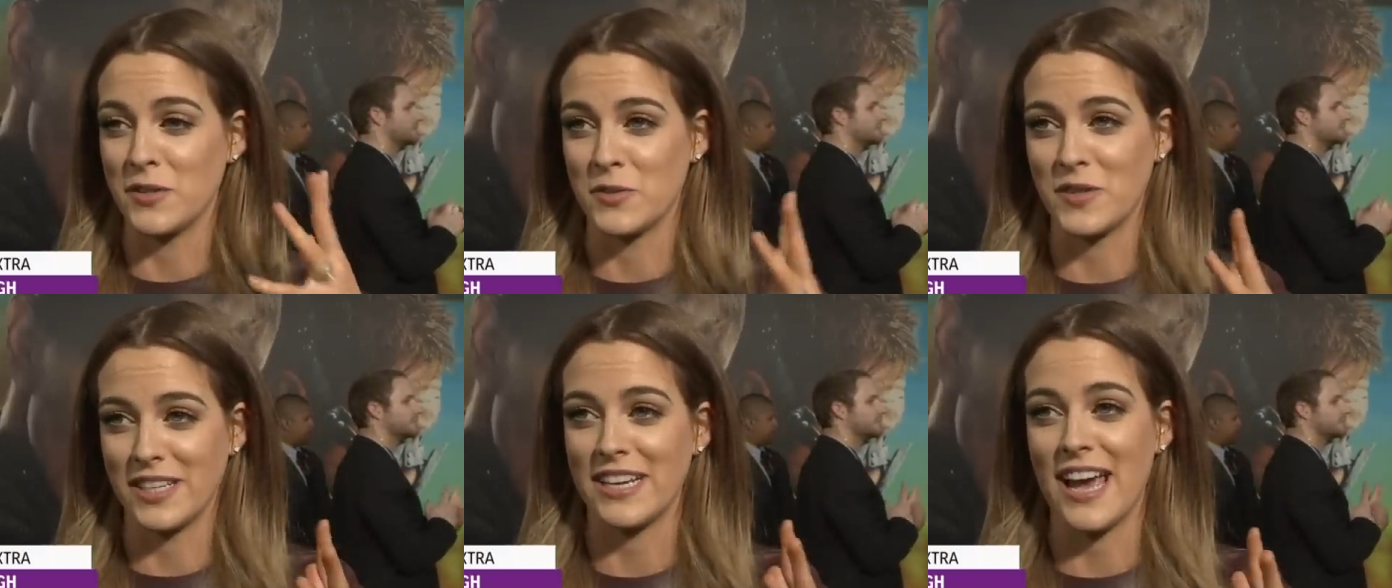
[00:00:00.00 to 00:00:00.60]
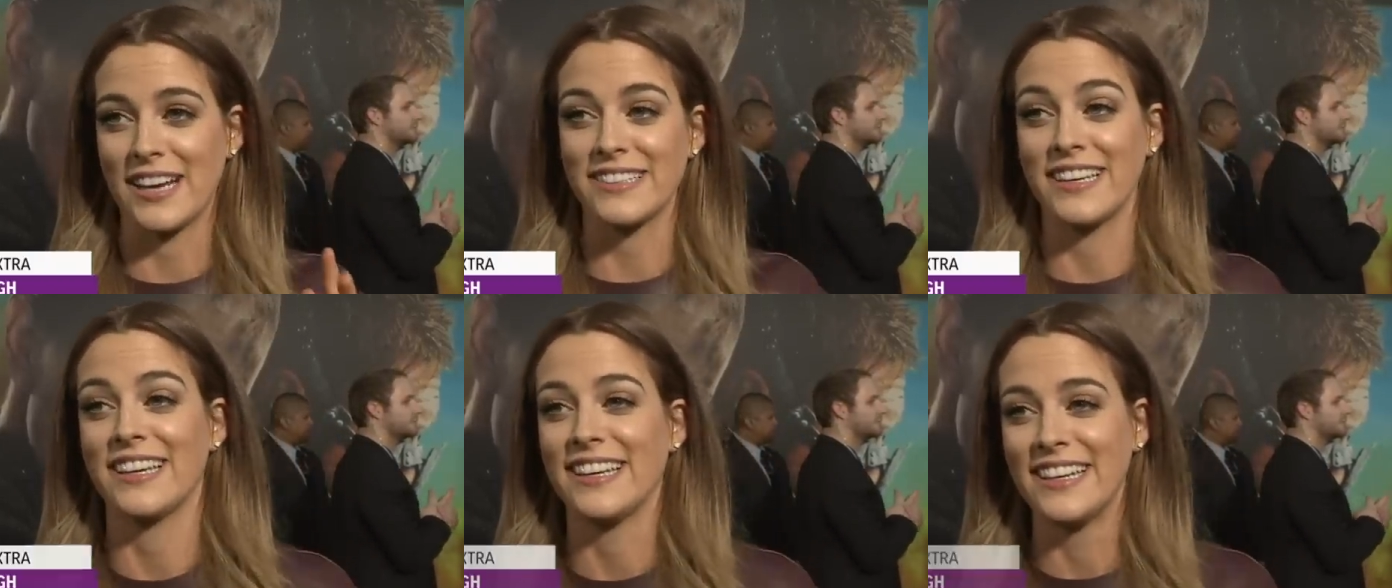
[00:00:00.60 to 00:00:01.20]
Speaker 1: was really
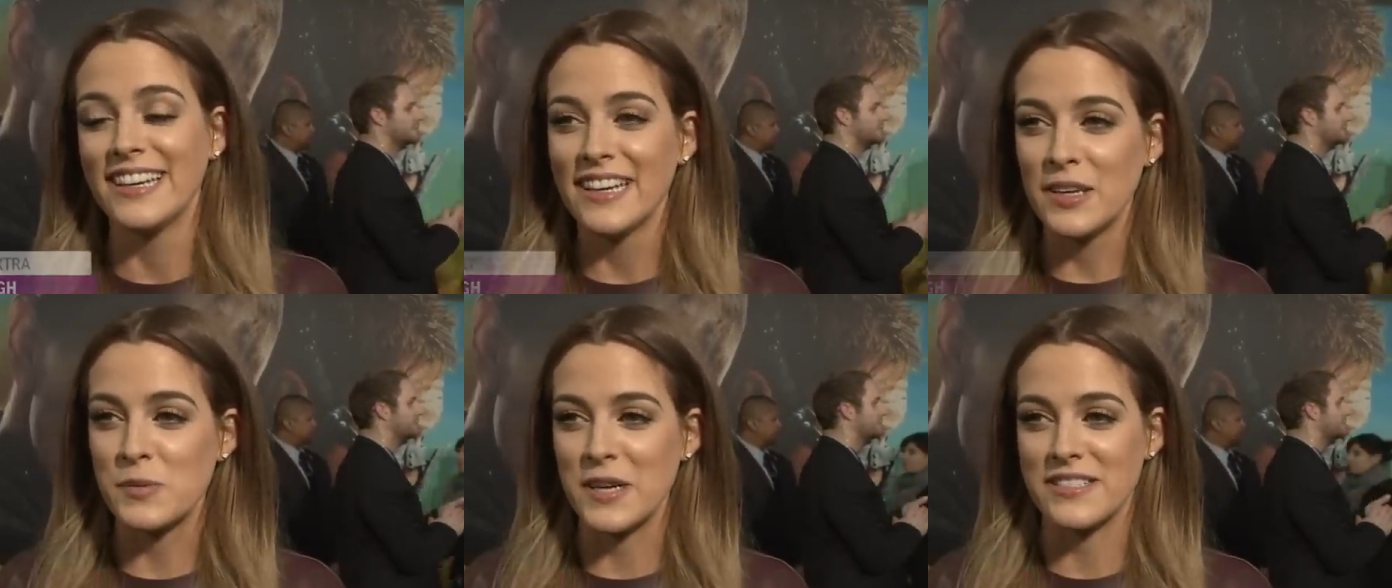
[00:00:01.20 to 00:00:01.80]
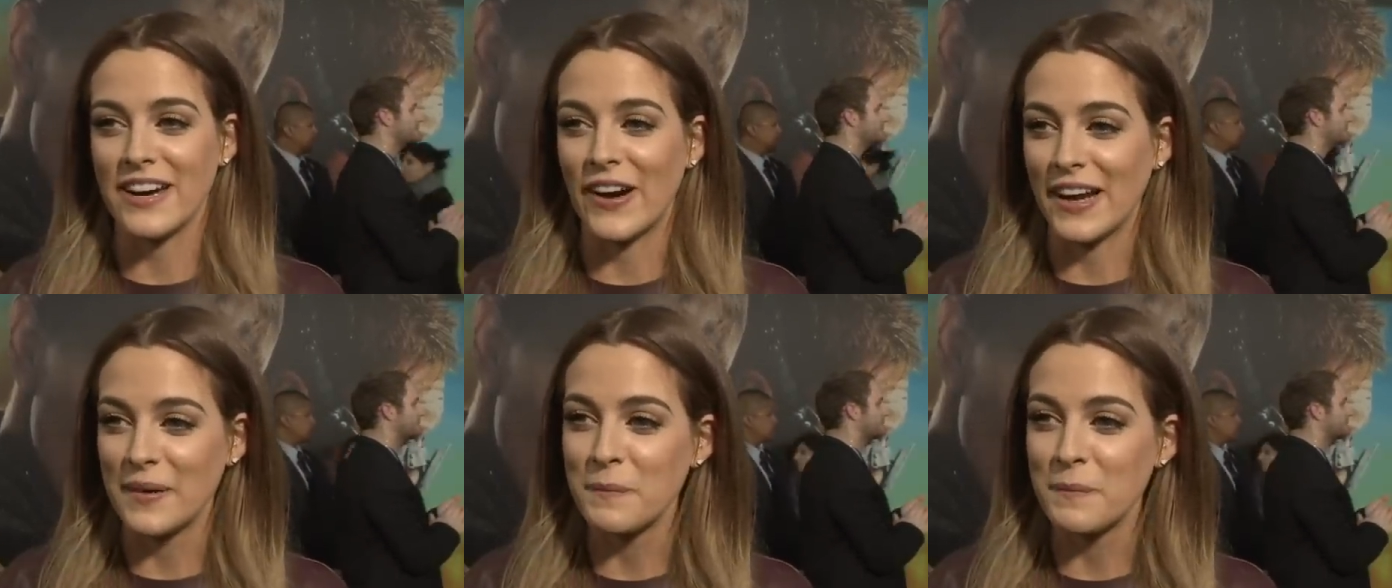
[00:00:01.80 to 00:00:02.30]
hectic and it's pretty scary